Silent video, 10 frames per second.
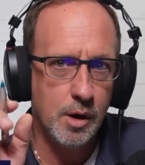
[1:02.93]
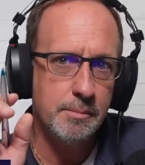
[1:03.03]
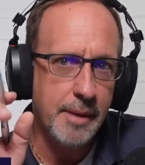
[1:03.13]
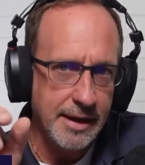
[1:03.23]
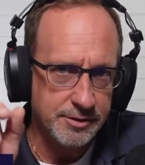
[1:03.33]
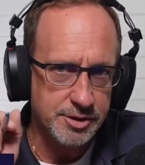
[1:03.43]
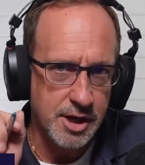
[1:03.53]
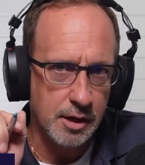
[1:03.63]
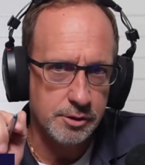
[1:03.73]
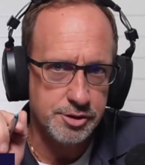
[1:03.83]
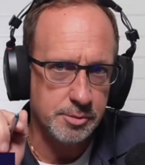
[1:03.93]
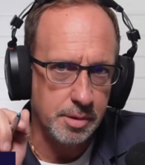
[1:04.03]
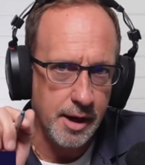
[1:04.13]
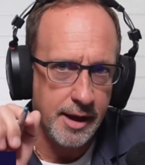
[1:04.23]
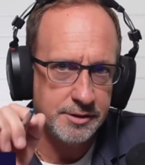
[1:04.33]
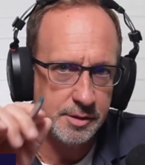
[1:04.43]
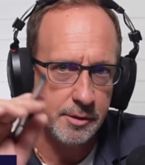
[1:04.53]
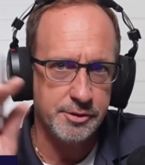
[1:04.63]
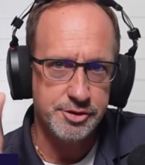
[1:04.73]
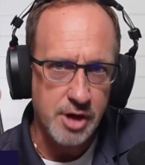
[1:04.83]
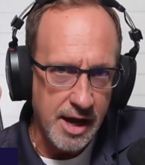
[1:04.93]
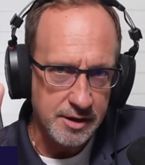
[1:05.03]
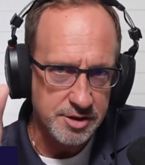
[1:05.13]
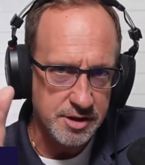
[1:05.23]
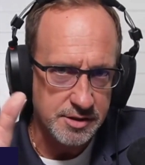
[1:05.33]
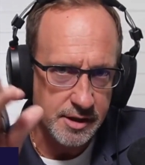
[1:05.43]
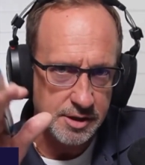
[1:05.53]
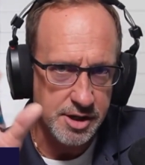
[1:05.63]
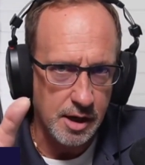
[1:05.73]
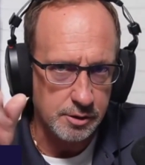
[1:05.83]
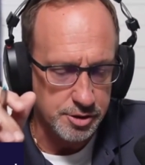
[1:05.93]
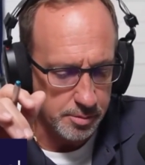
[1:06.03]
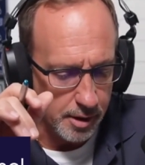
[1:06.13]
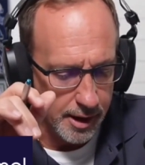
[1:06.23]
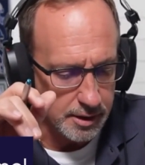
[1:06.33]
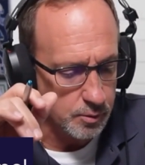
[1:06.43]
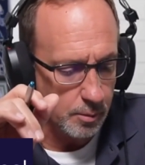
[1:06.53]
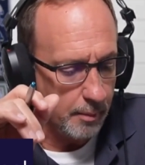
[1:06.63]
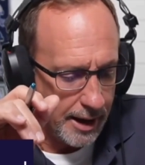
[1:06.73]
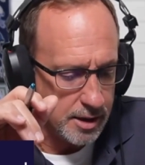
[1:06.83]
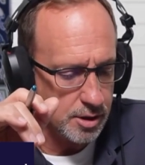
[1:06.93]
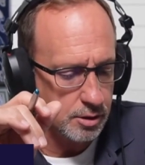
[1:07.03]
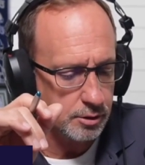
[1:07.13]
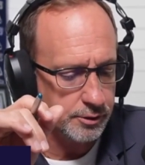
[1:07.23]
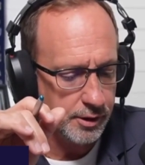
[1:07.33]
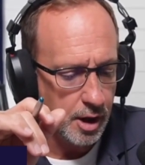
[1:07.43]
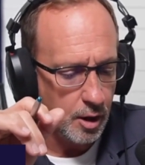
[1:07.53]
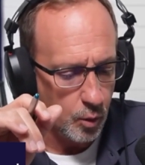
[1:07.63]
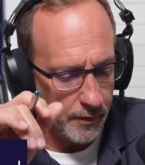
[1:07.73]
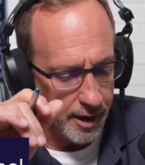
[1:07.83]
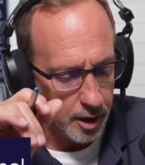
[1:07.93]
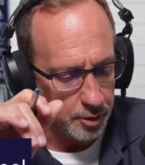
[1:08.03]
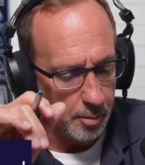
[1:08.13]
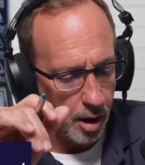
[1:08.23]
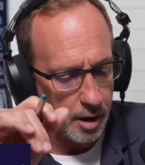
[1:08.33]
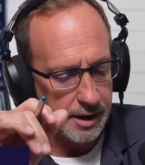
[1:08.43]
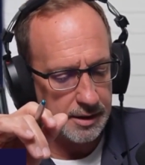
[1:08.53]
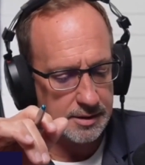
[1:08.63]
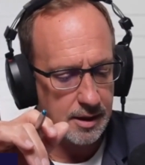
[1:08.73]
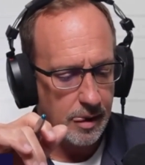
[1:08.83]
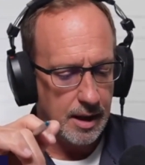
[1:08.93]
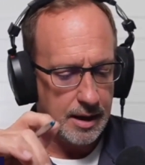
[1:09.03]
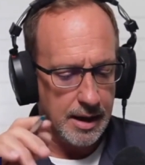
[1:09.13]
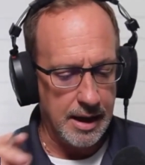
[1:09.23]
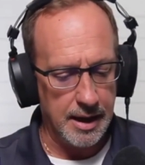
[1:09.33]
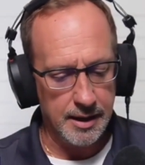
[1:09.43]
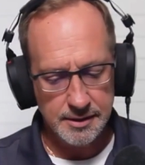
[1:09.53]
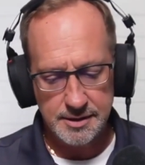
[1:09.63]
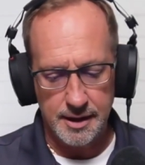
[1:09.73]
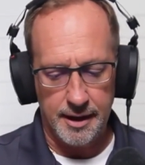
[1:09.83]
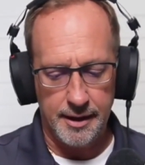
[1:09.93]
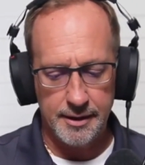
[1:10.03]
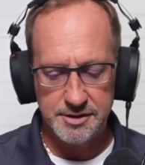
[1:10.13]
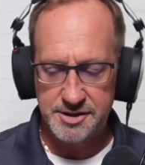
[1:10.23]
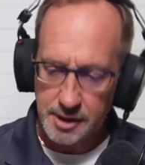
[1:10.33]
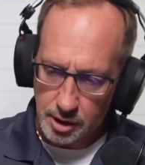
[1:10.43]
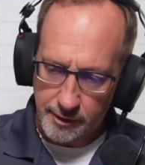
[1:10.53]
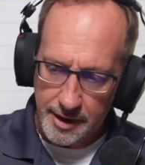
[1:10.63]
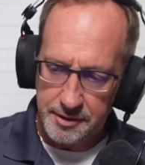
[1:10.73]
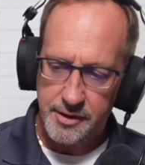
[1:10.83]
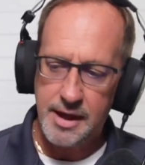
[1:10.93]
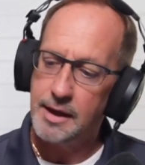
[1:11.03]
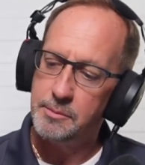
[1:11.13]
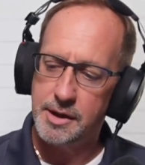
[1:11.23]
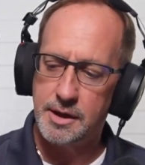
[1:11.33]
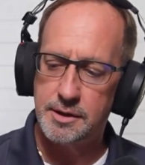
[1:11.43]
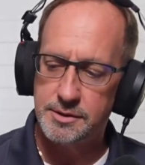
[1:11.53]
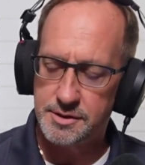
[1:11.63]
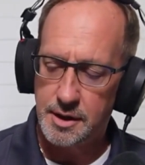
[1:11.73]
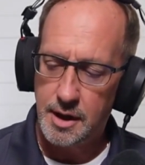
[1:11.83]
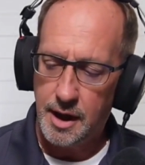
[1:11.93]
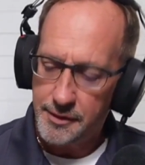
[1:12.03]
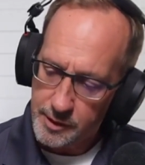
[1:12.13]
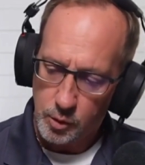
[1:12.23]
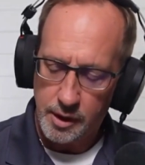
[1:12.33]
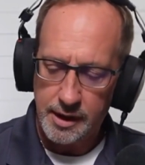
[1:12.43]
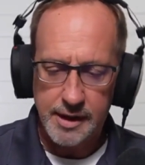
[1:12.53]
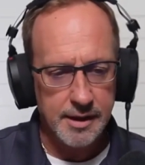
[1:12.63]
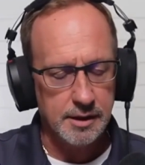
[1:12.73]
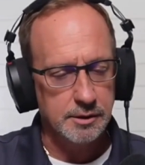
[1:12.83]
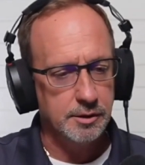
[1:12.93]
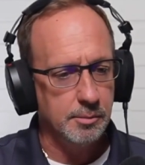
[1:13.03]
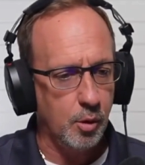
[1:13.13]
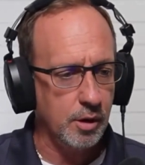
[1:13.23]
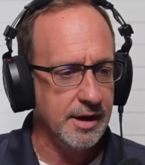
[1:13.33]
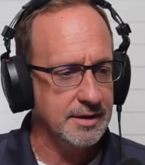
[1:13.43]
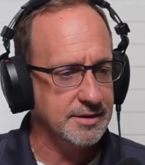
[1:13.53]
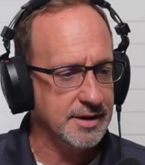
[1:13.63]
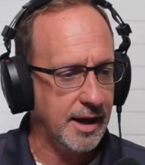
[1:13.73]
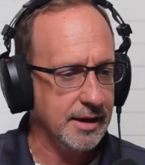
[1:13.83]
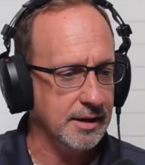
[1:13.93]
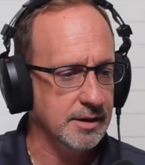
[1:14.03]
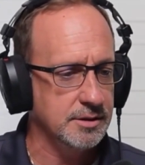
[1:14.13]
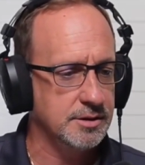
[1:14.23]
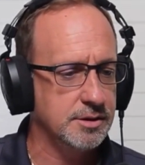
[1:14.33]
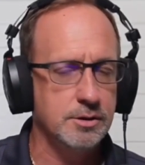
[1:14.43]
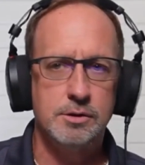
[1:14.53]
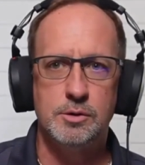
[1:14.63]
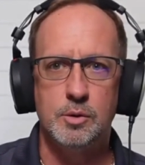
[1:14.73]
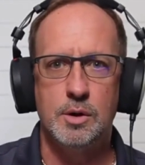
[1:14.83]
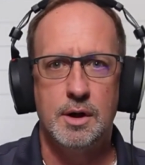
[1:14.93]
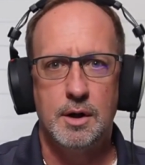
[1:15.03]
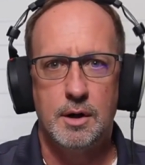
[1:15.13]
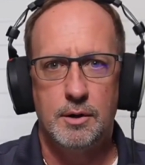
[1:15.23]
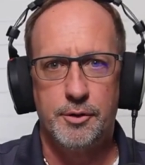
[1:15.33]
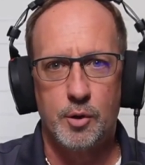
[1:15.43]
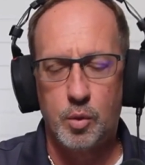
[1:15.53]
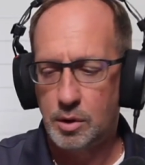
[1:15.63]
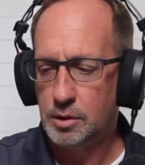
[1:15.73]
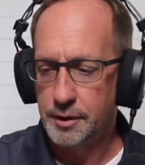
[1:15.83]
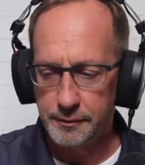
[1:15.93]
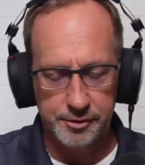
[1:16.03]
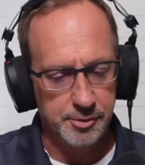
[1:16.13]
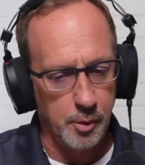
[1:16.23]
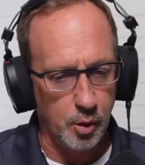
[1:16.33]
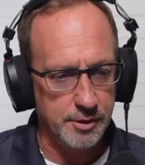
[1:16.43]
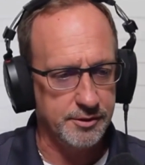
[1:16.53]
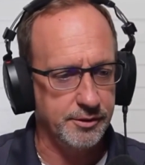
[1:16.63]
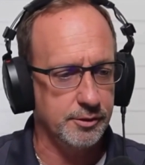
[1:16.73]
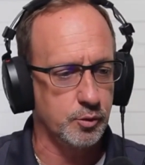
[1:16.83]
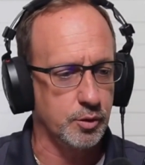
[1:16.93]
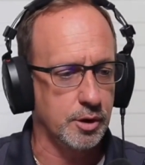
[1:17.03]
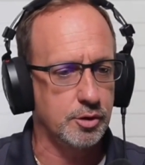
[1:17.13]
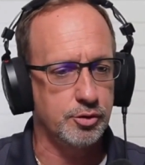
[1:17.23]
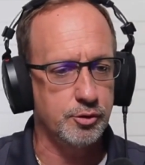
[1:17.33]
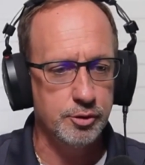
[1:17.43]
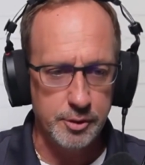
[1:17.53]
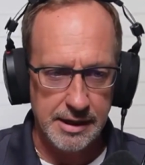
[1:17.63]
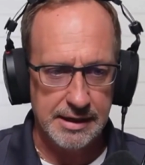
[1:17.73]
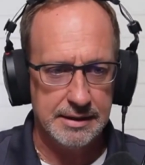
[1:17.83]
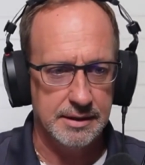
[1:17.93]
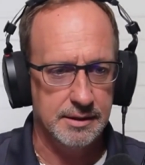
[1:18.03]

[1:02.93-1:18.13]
makes a challenger brand, some of the strategies that a challenger brand might use when they go to market. And stick around to the end because I think we're going to get a little more insight into the world of sports recruiting.